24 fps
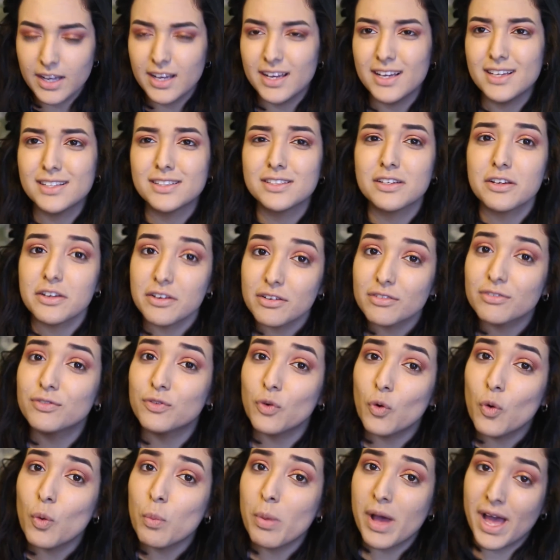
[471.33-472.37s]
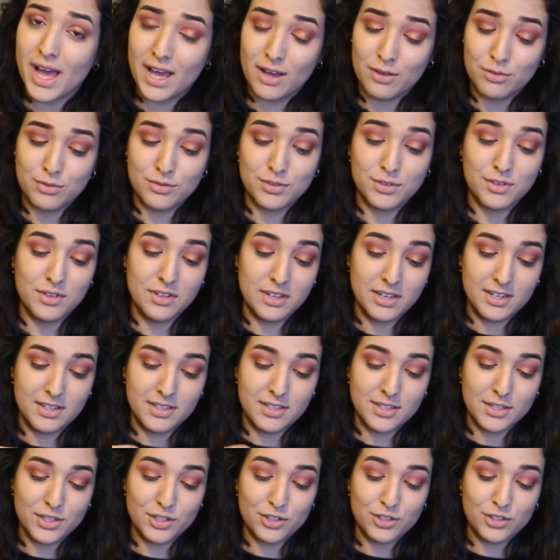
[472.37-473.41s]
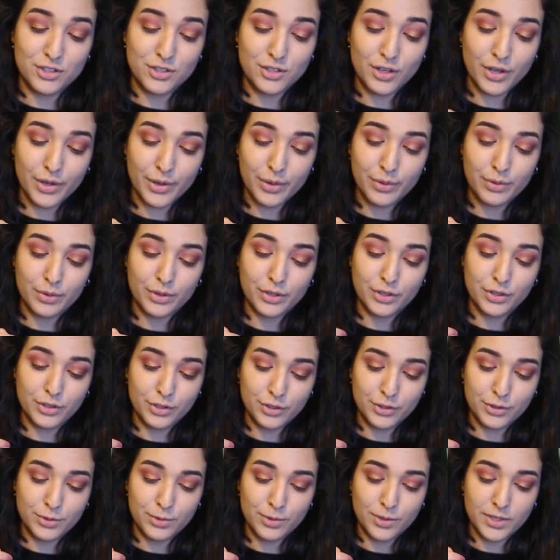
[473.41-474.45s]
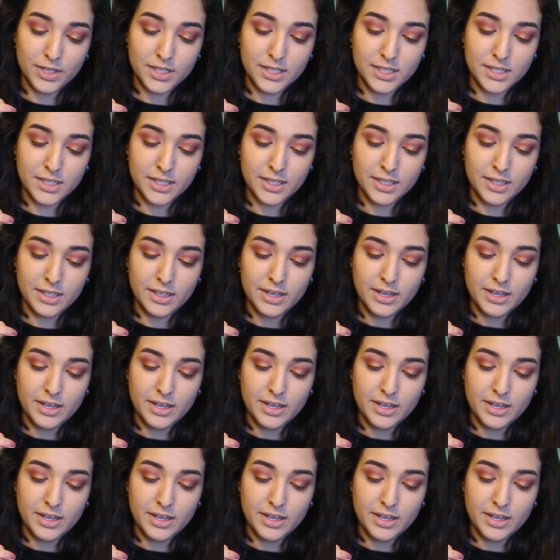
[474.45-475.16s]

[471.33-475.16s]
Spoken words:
It's like £4, you guys, and it's so good quality.